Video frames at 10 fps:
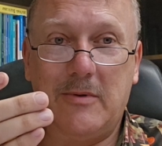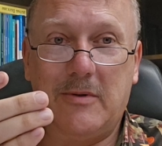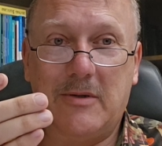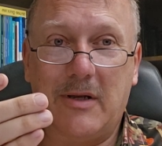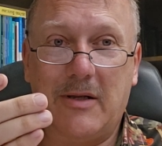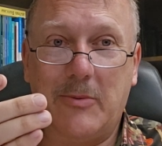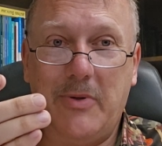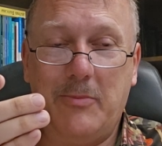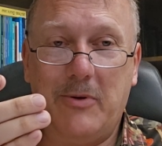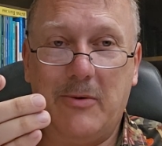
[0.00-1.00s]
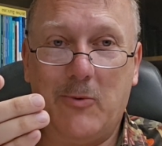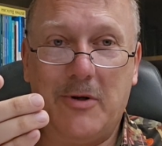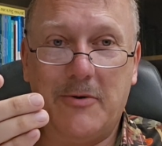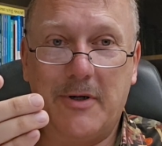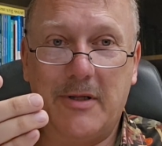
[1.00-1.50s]
it's like the people
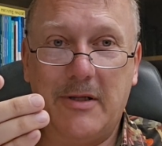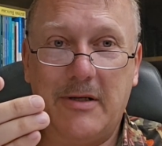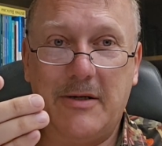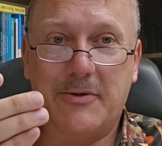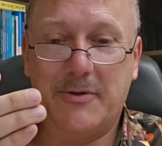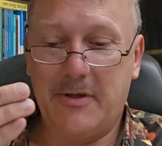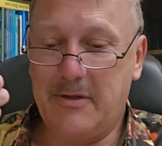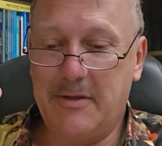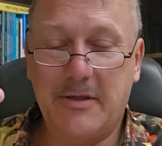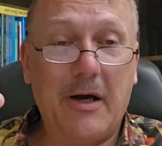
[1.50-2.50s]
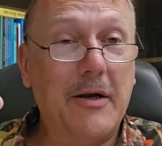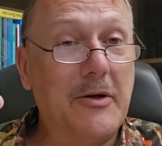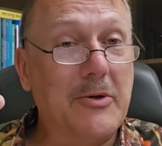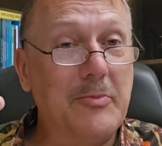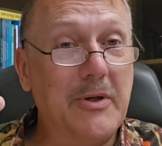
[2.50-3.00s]
wandering in the desert that
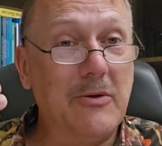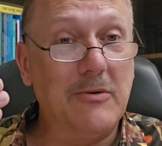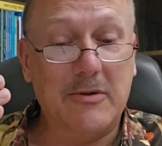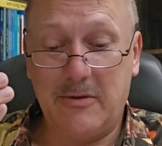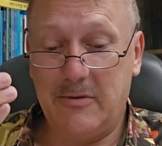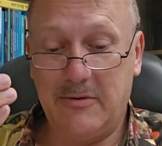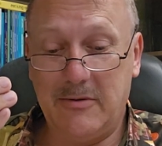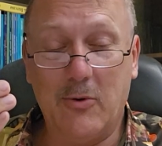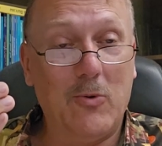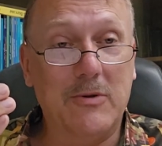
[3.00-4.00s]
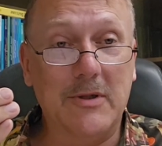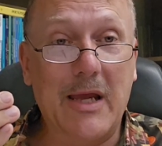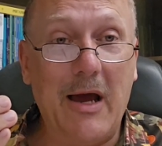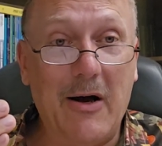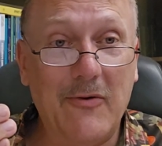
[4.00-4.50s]
decided to build golden
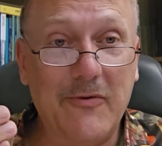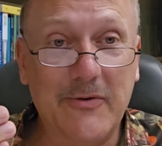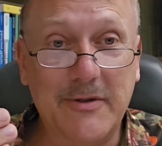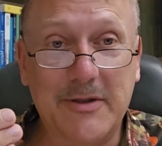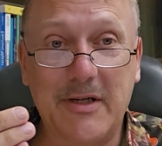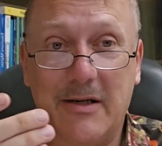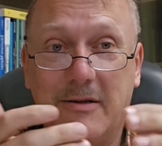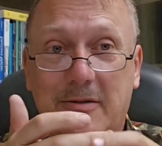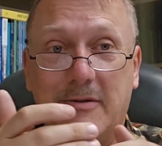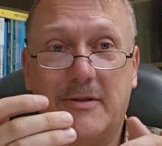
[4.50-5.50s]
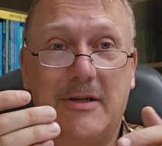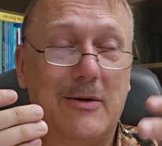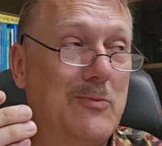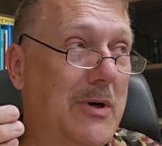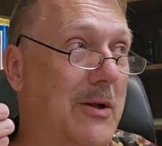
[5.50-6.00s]
calf instead and
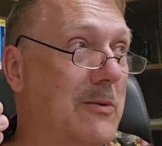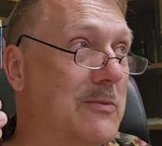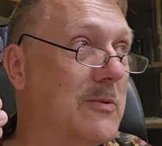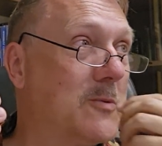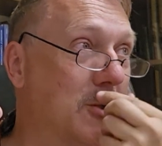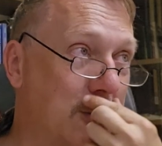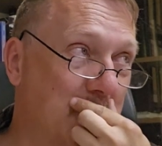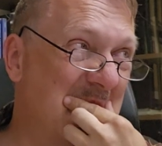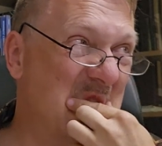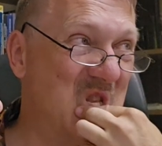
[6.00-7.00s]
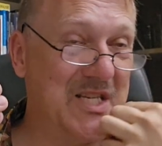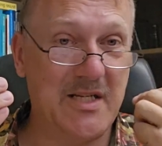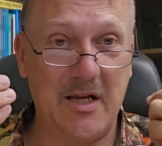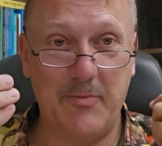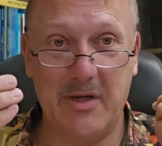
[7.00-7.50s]
said, well, we'll worship this
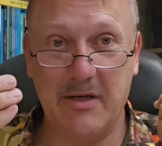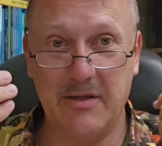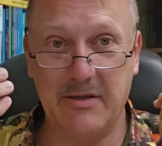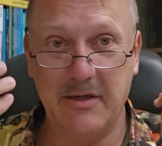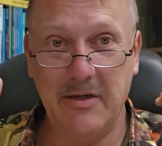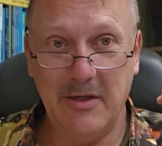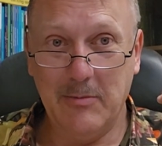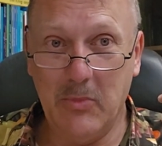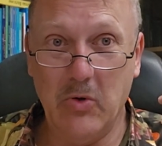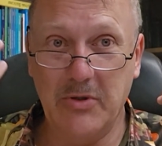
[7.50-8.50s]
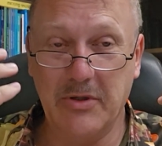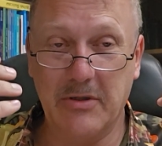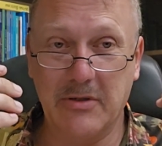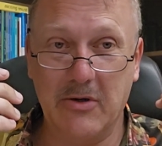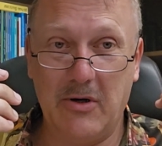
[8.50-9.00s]
instead because Moses
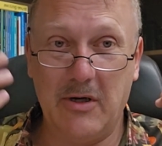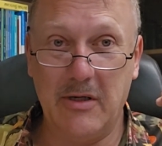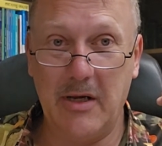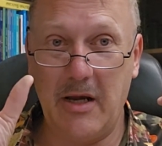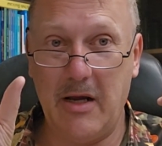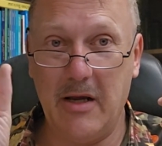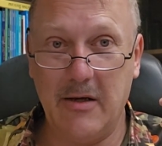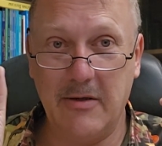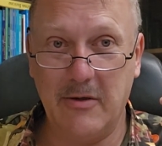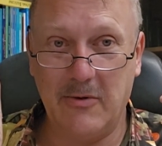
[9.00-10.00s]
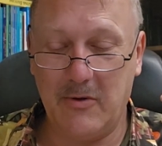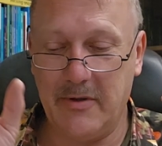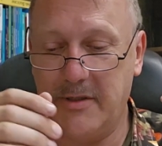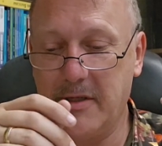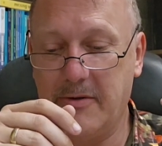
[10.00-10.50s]
is gone and, you know, all
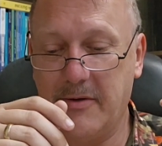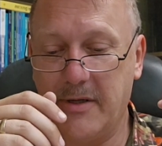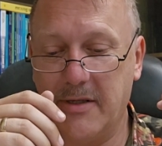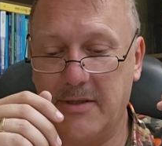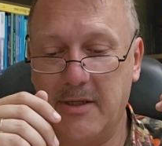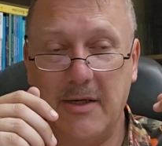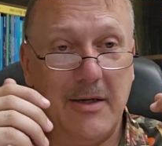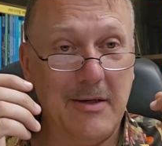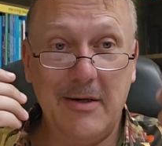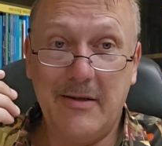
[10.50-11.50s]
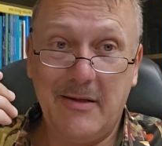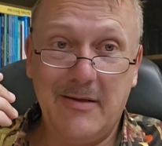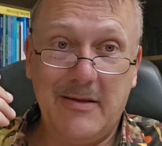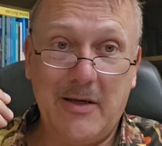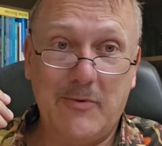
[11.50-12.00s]
these other things.
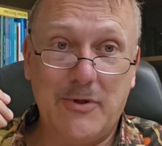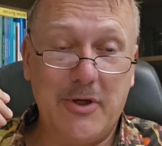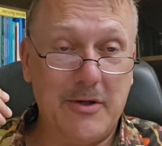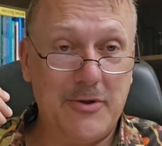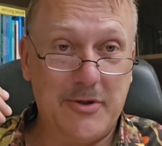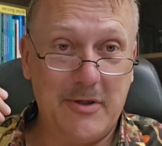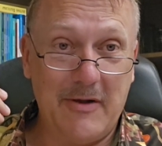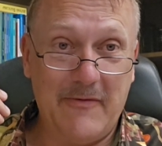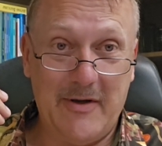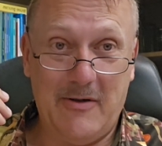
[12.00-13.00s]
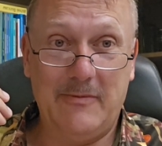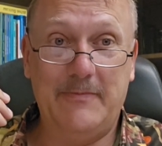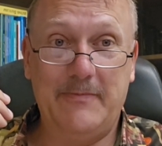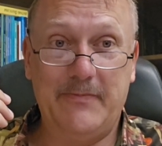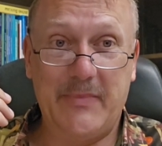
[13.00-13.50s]
They were judged and they fell.
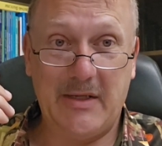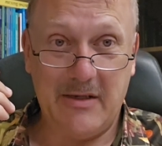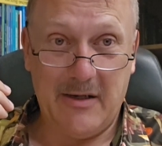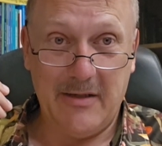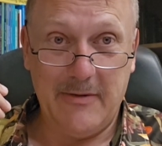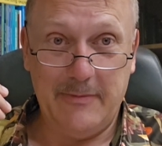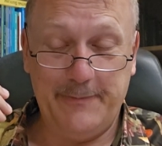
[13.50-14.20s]
They died.